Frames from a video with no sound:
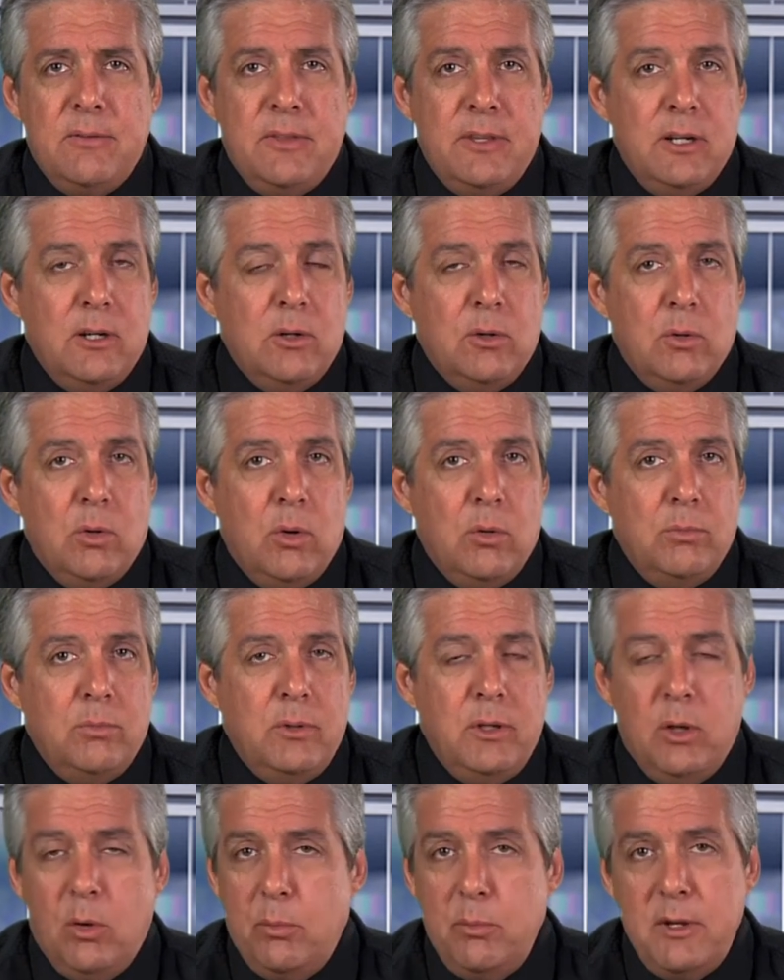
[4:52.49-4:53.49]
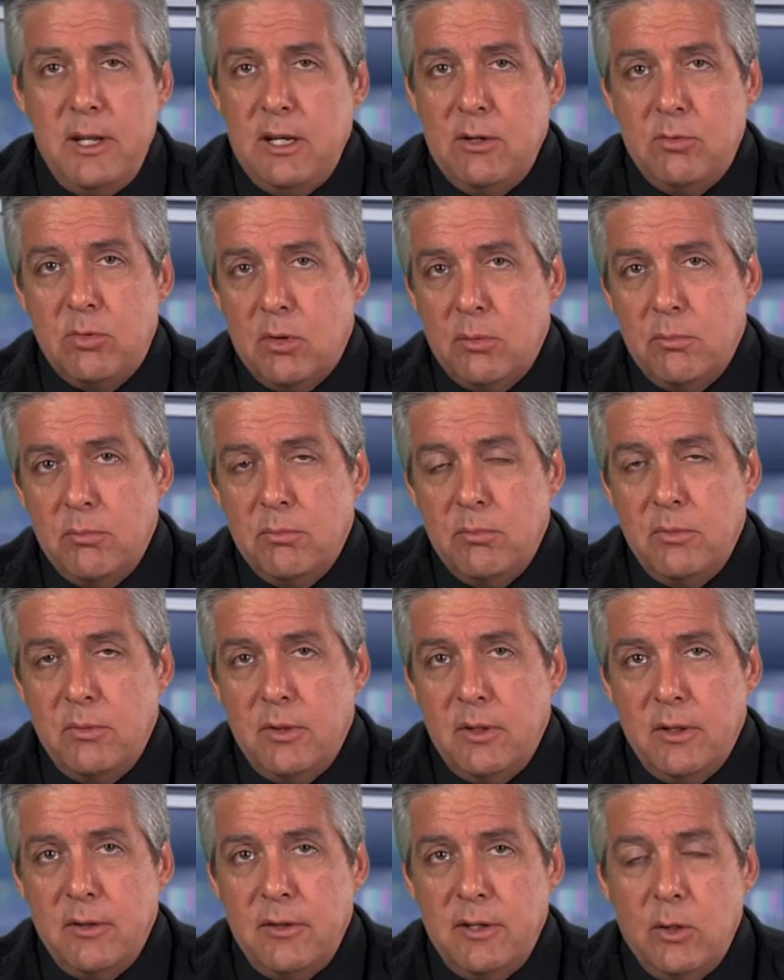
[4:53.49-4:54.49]
they're omitted from
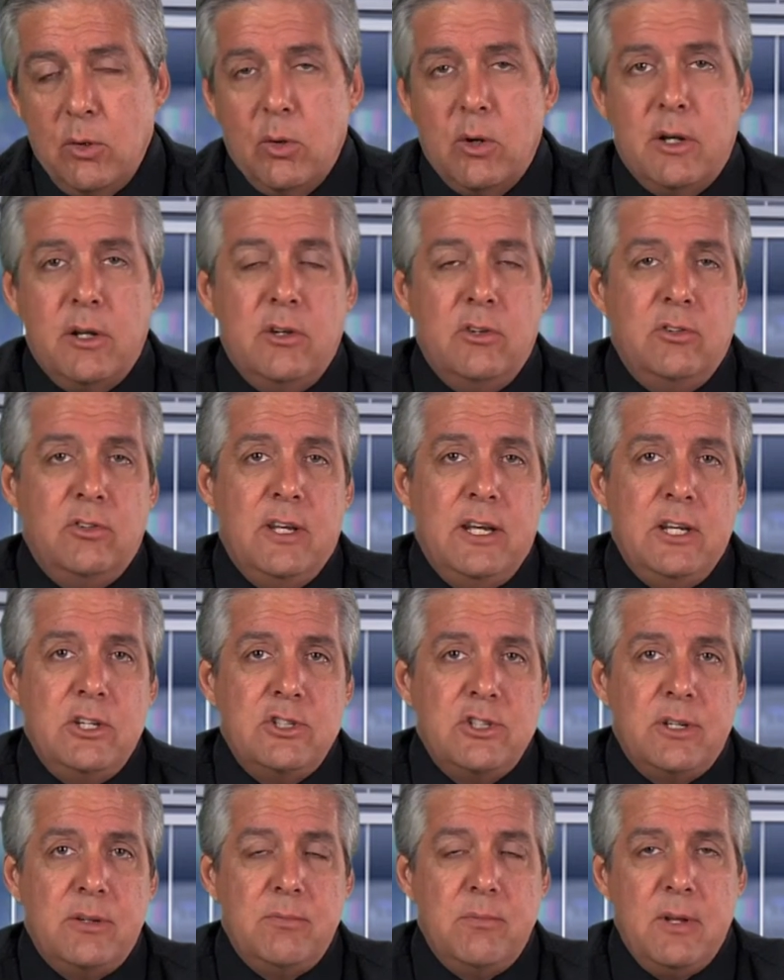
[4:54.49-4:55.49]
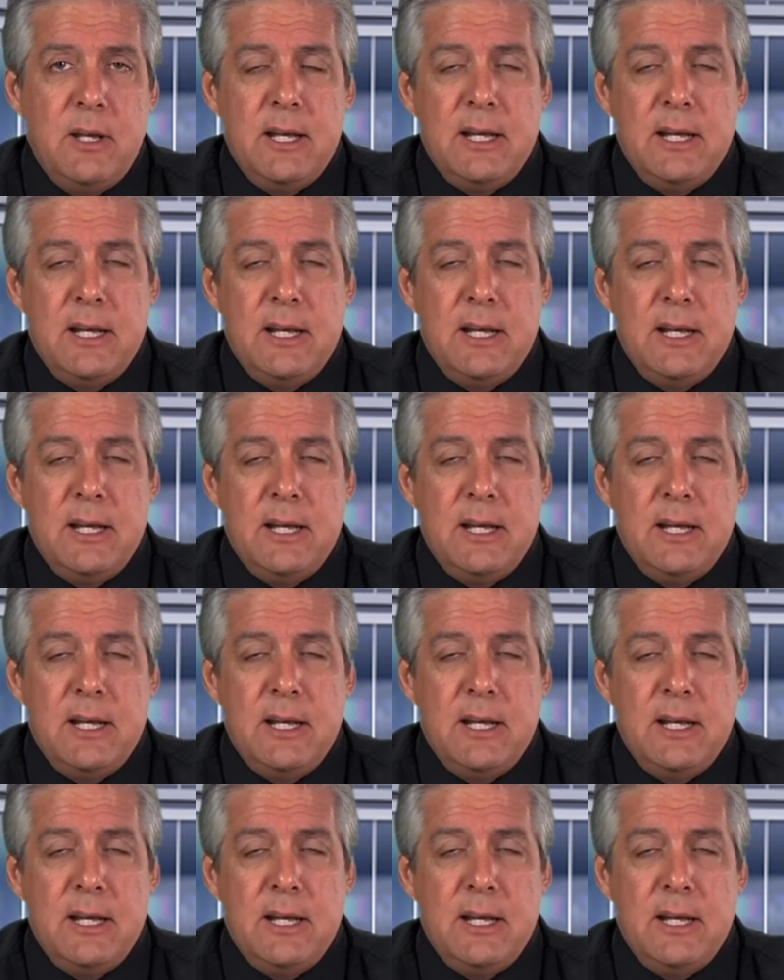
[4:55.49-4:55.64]
the organization.